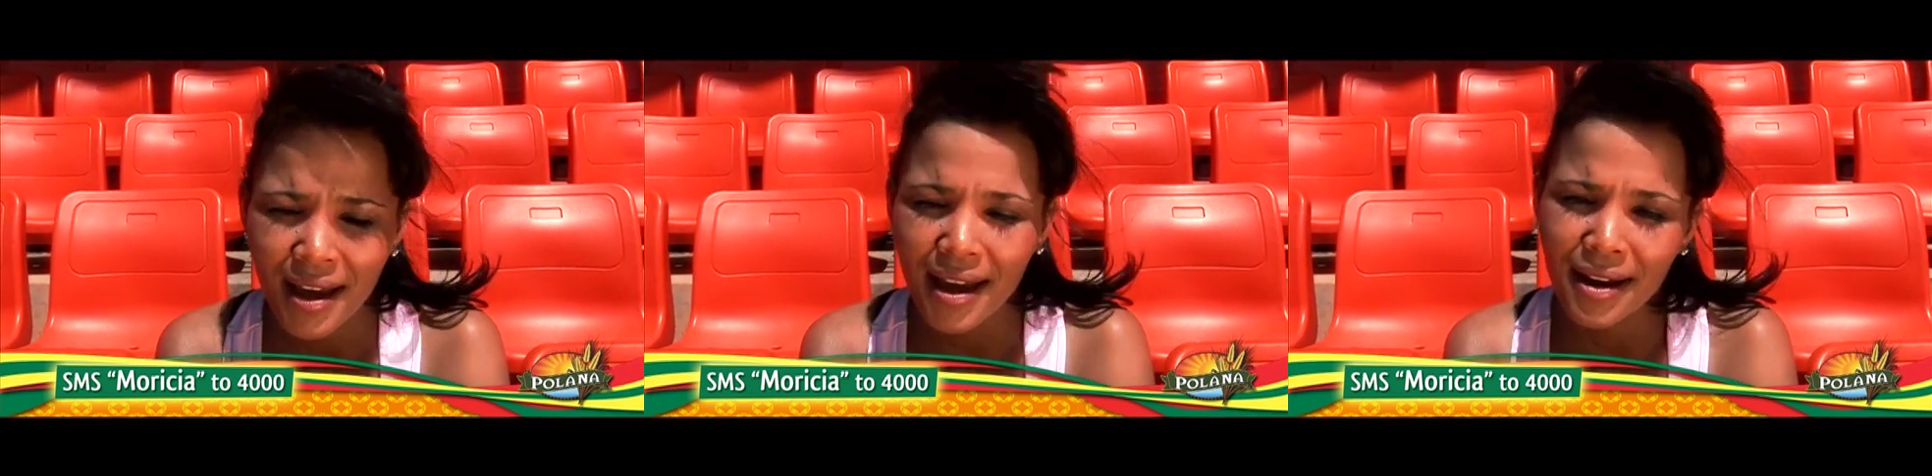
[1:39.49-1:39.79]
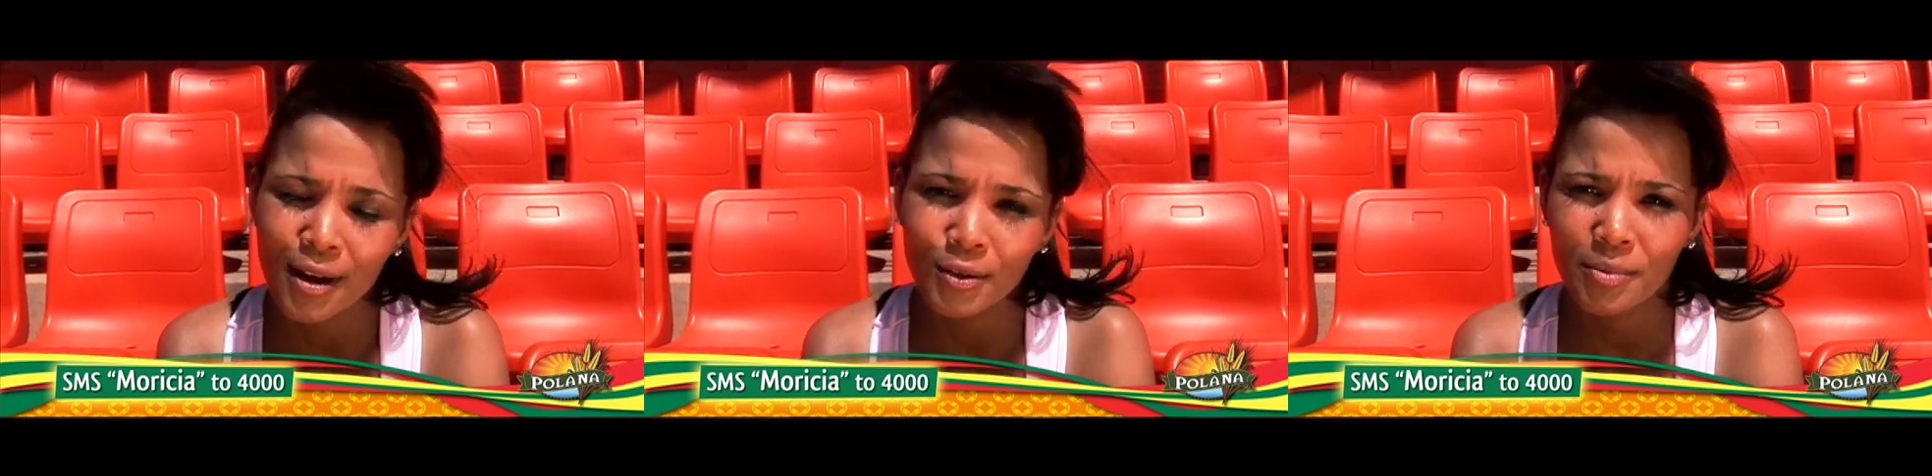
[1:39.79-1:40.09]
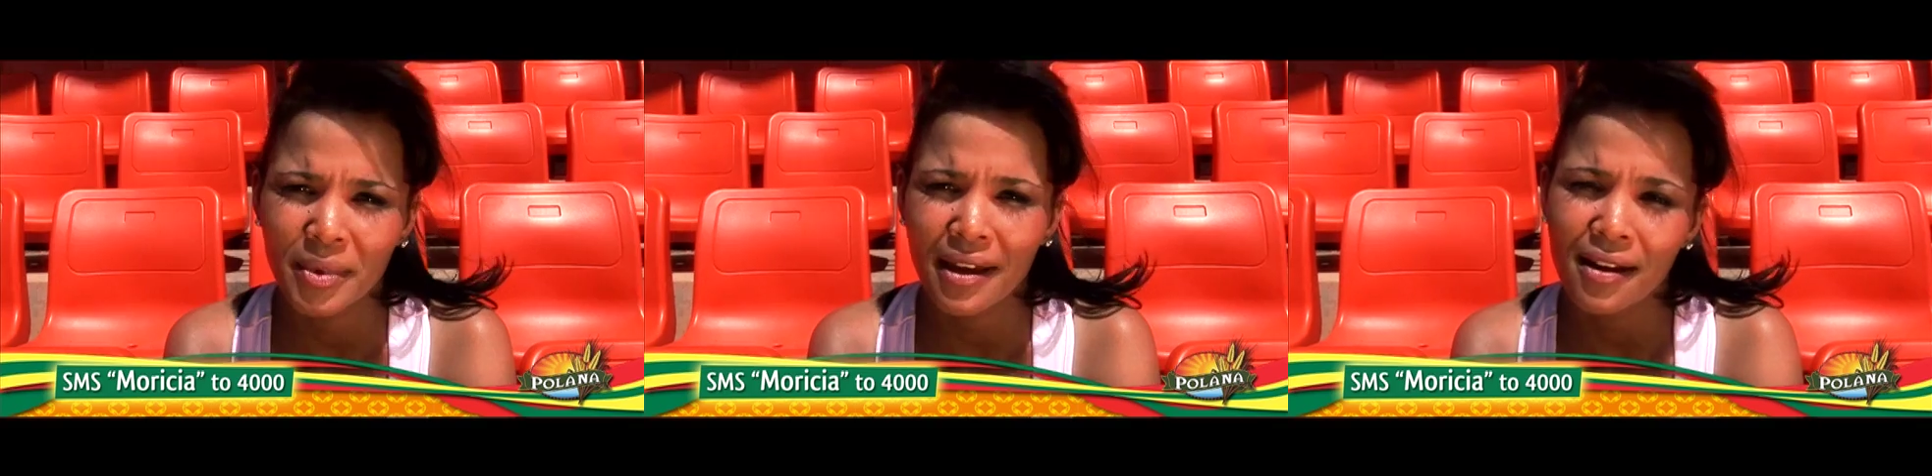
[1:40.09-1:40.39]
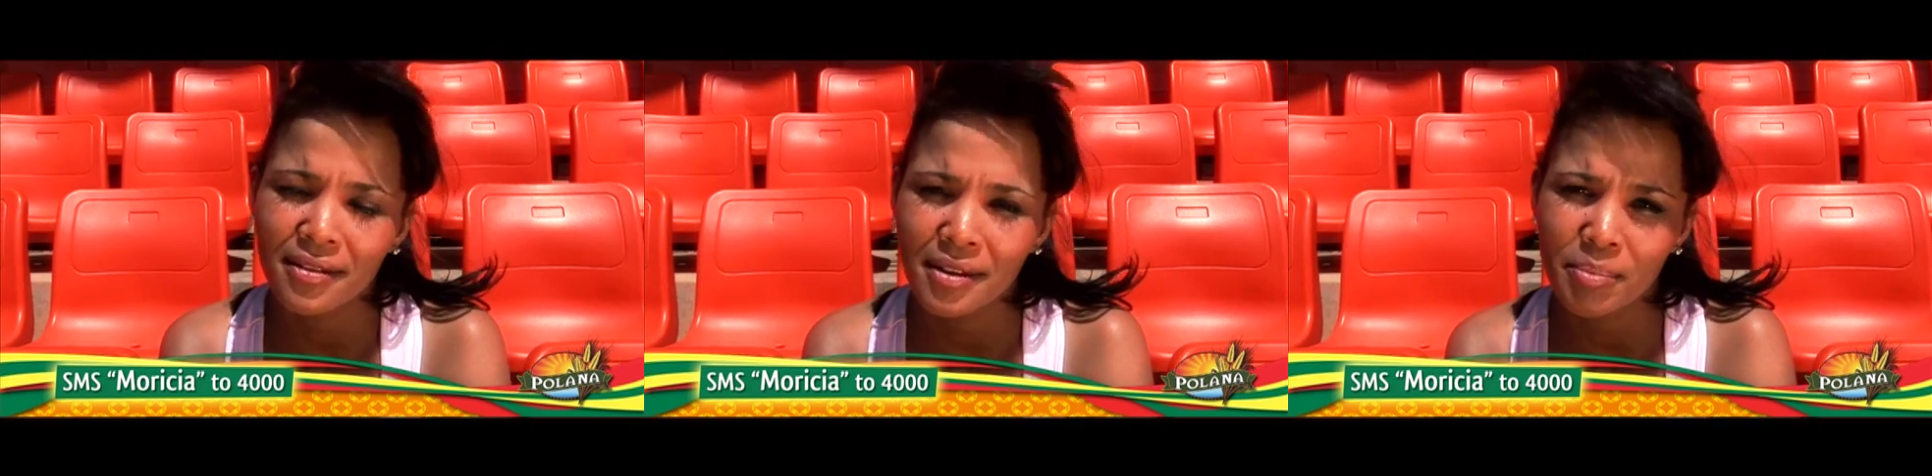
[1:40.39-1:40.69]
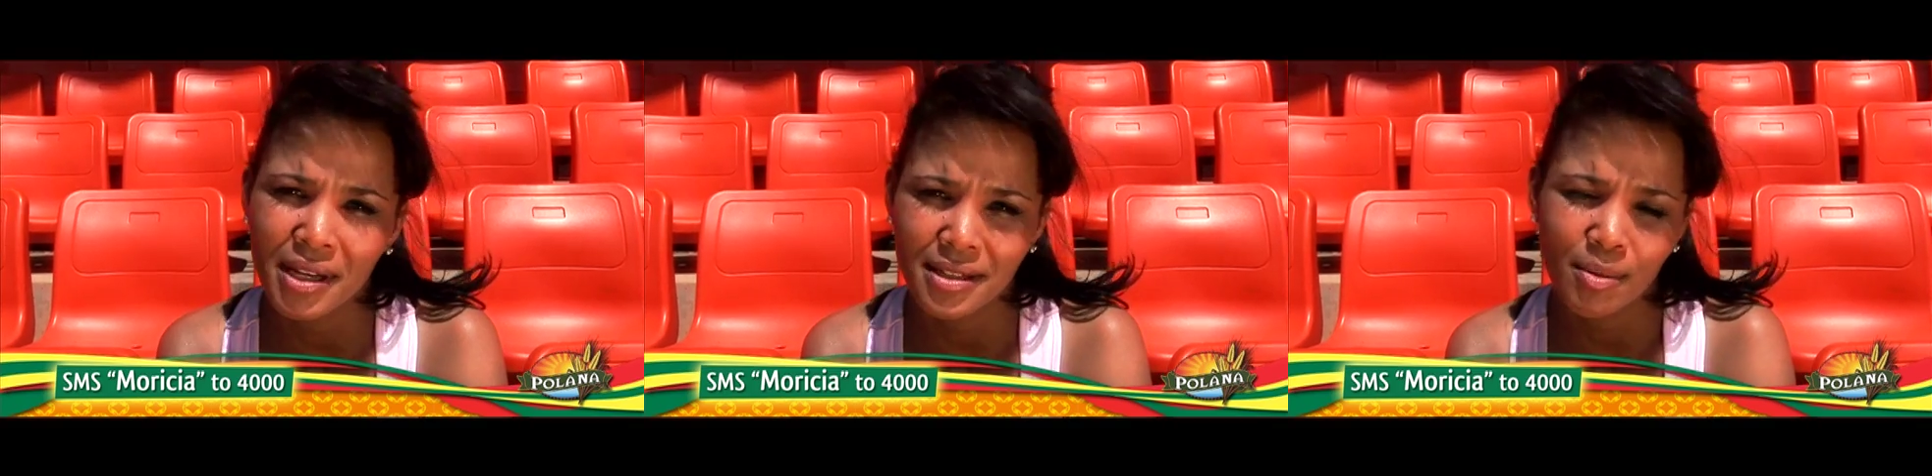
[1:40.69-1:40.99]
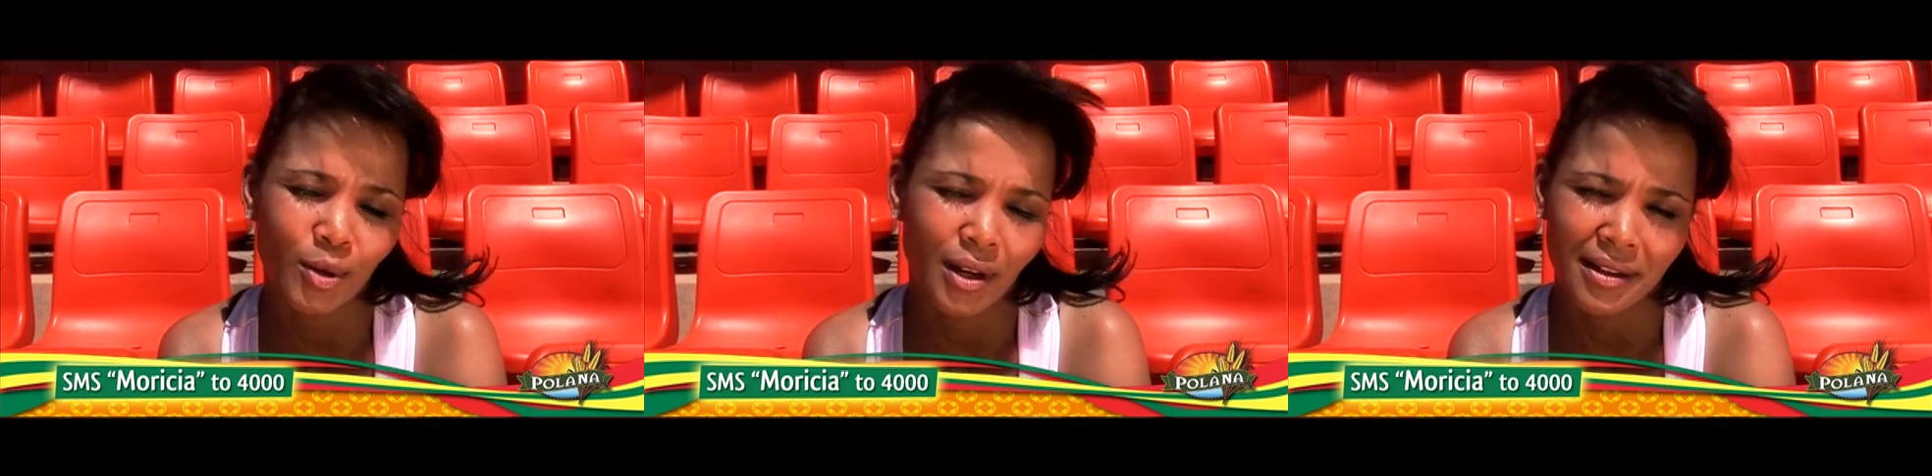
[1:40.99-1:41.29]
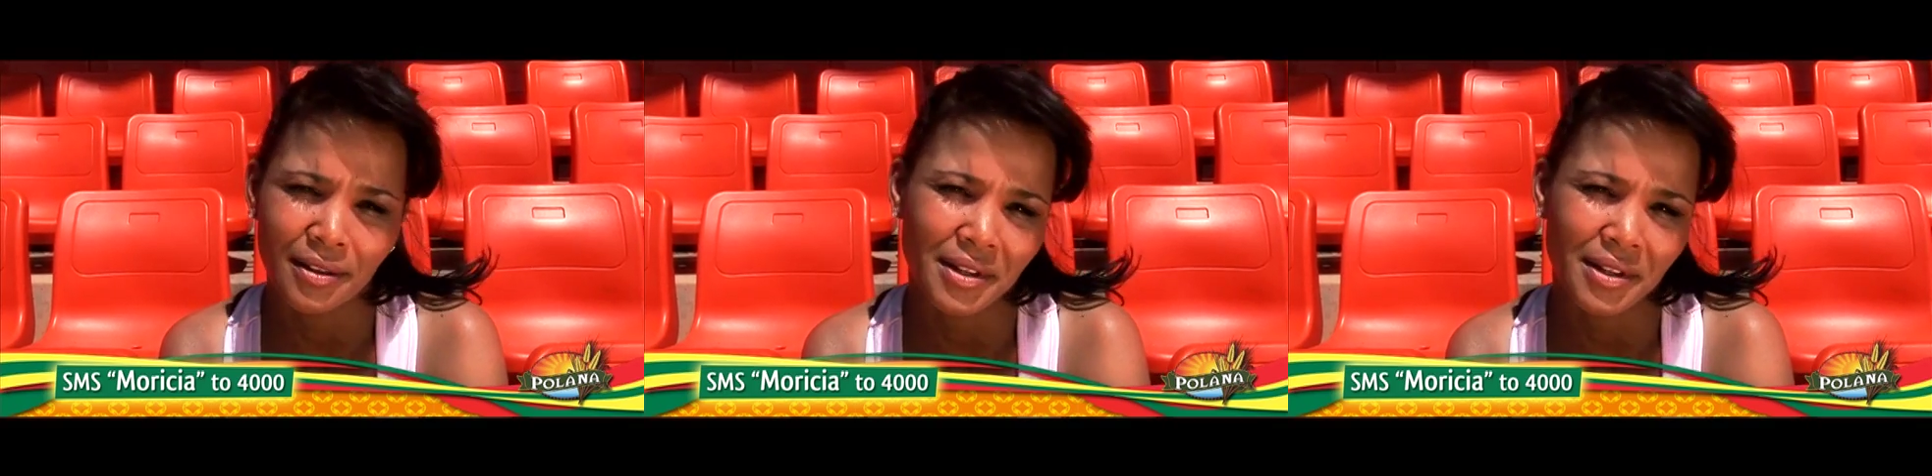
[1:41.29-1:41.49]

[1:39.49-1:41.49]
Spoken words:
and how to make healthy pasta polana